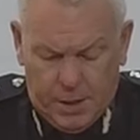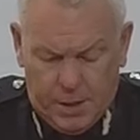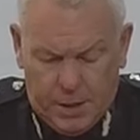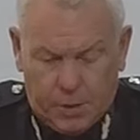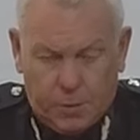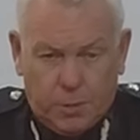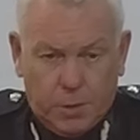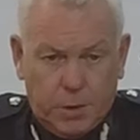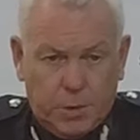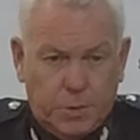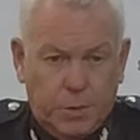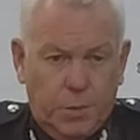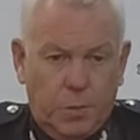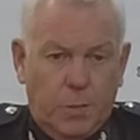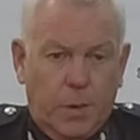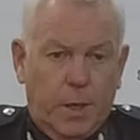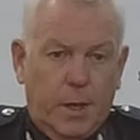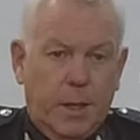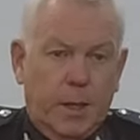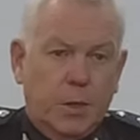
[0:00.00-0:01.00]
In order
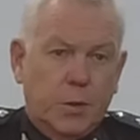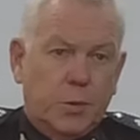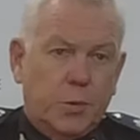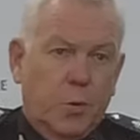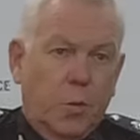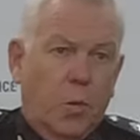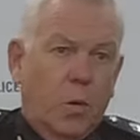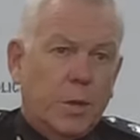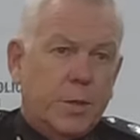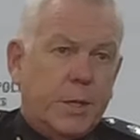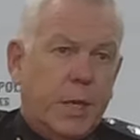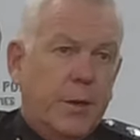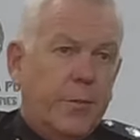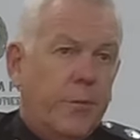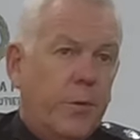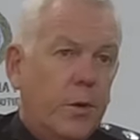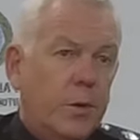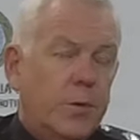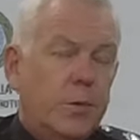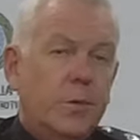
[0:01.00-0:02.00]
to ensure
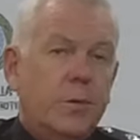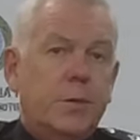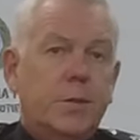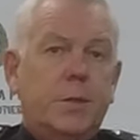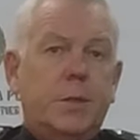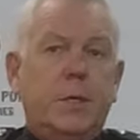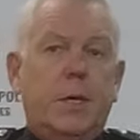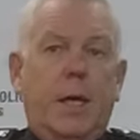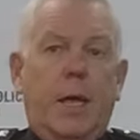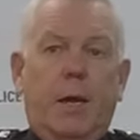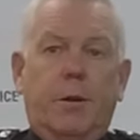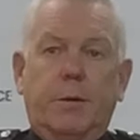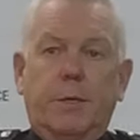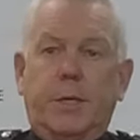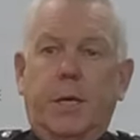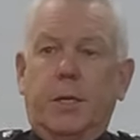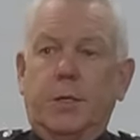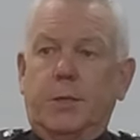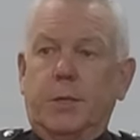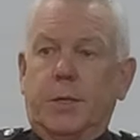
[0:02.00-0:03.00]
safe road use, our
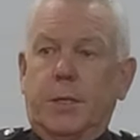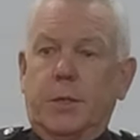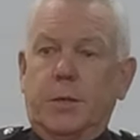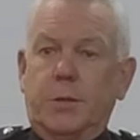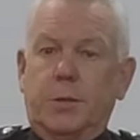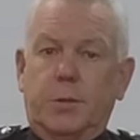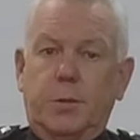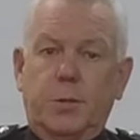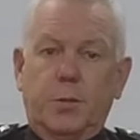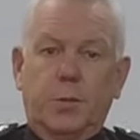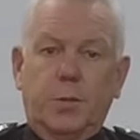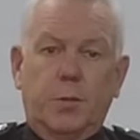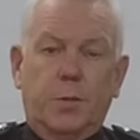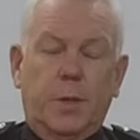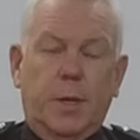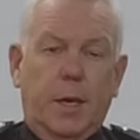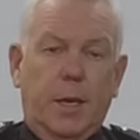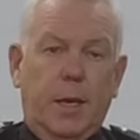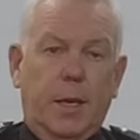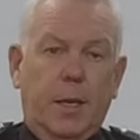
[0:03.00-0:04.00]
intention is
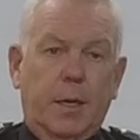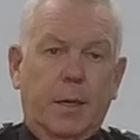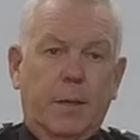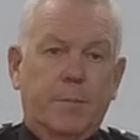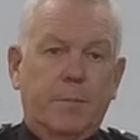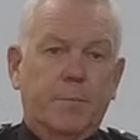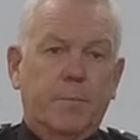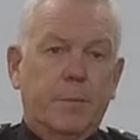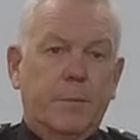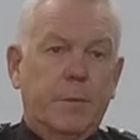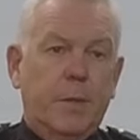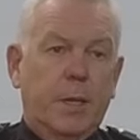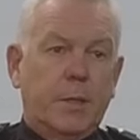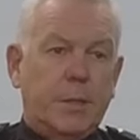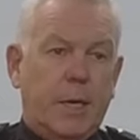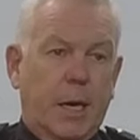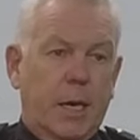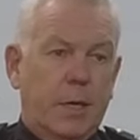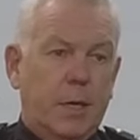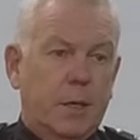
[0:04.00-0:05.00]
to
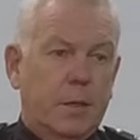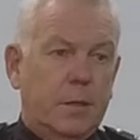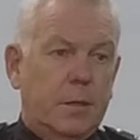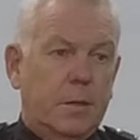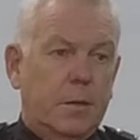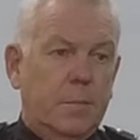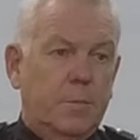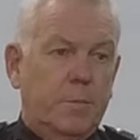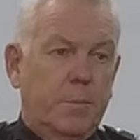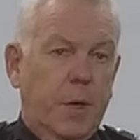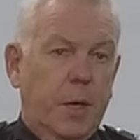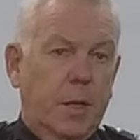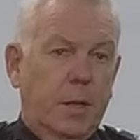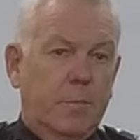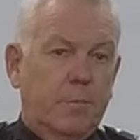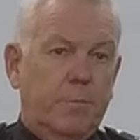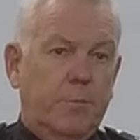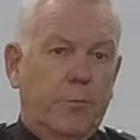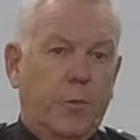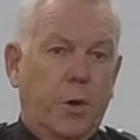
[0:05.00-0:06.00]
target
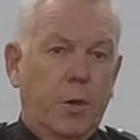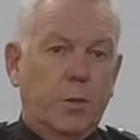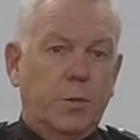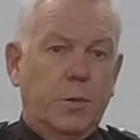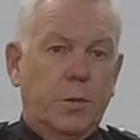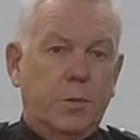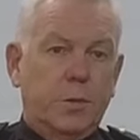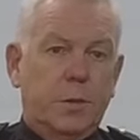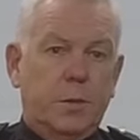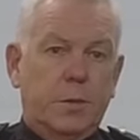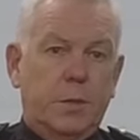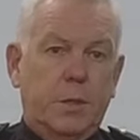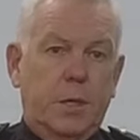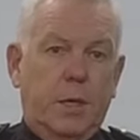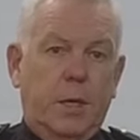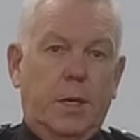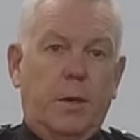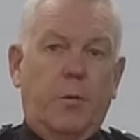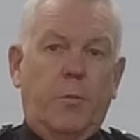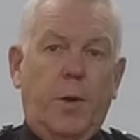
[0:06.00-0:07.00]
road users
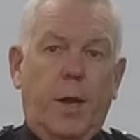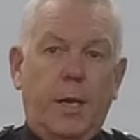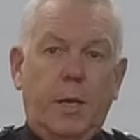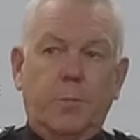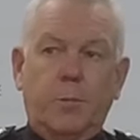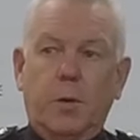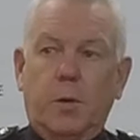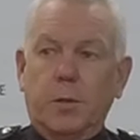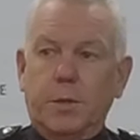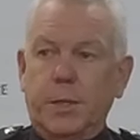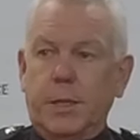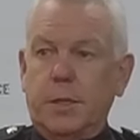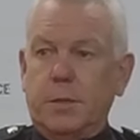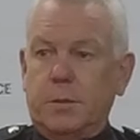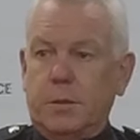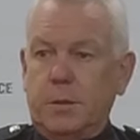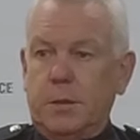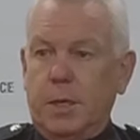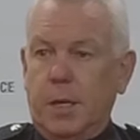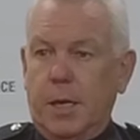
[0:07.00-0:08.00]
in a random
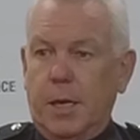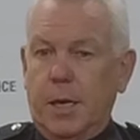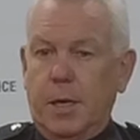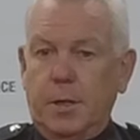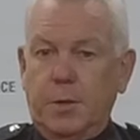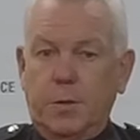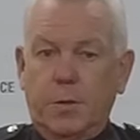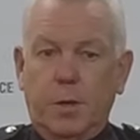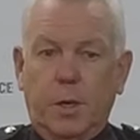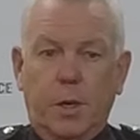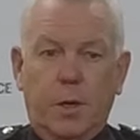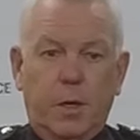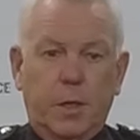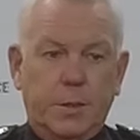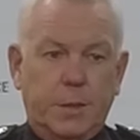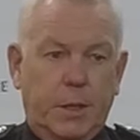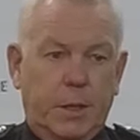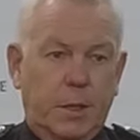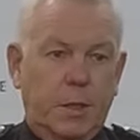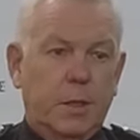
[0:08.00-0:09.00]
context,
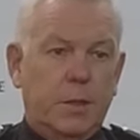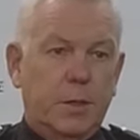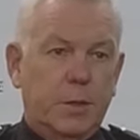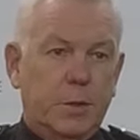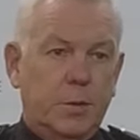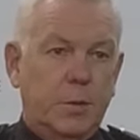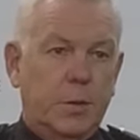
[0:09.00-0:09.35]
utilising this